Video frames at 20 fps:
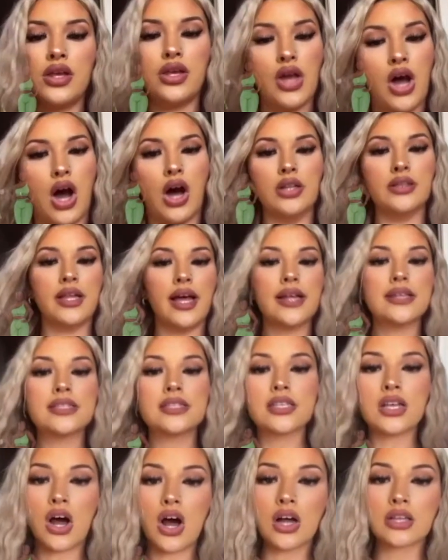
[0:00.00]
Y'all,
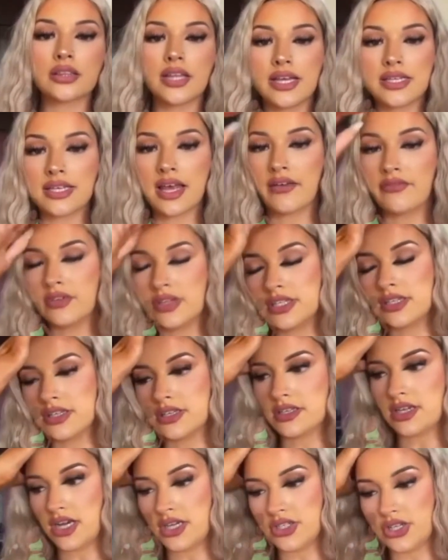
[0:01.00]
let's have this
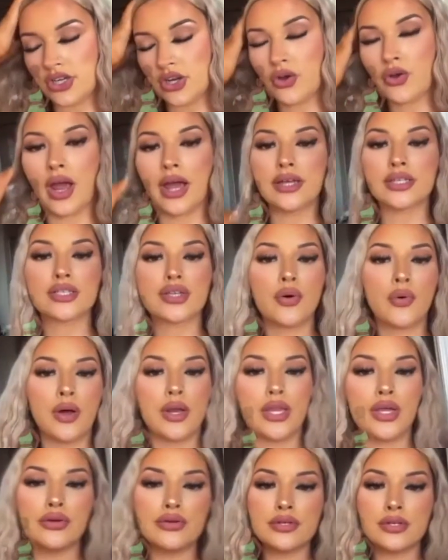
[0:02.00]
discussion. Okay, so
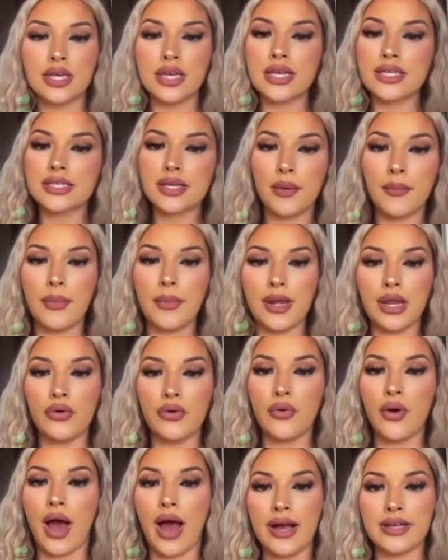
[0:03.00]
when you see somebody
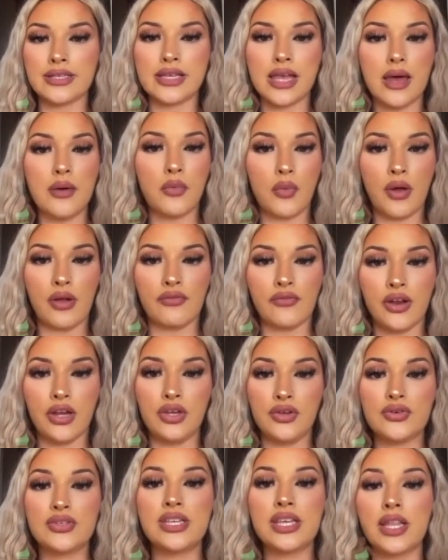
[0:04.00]
who has a
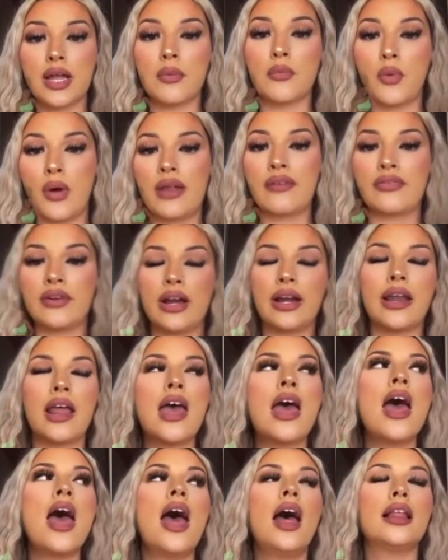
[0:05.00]
boyfriend, you see their boyfriend
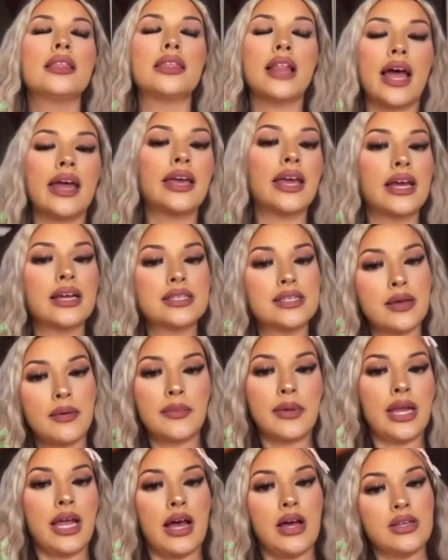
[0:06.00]
liking
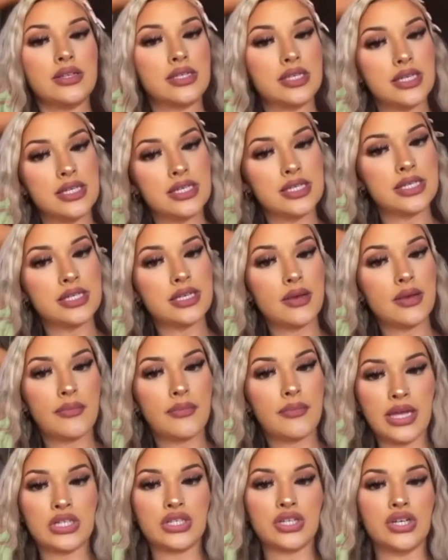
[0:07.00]
somebody else's
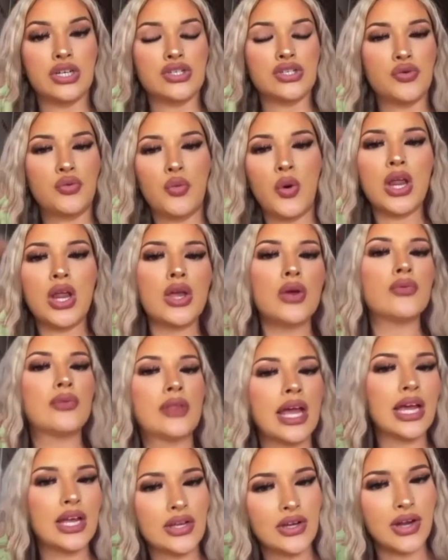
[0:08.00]
pictures, what do you
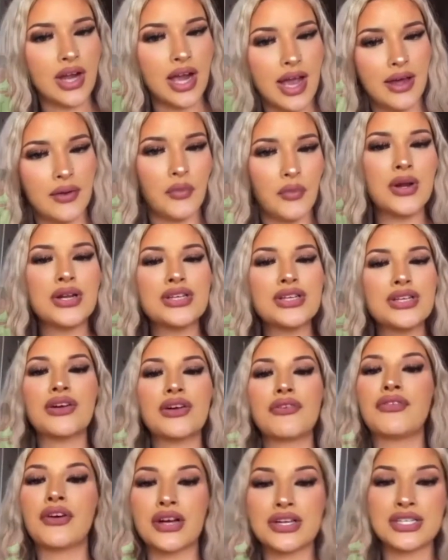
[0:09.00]
think in your head? What is the
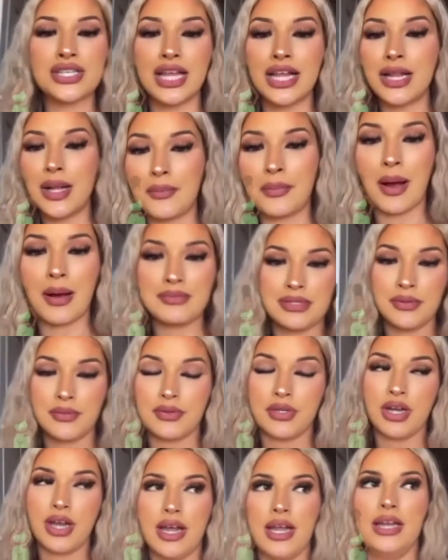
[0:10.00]
first thing that pops up
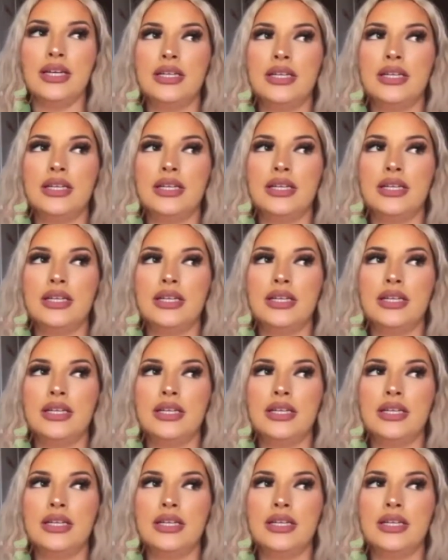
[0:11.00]
in your head?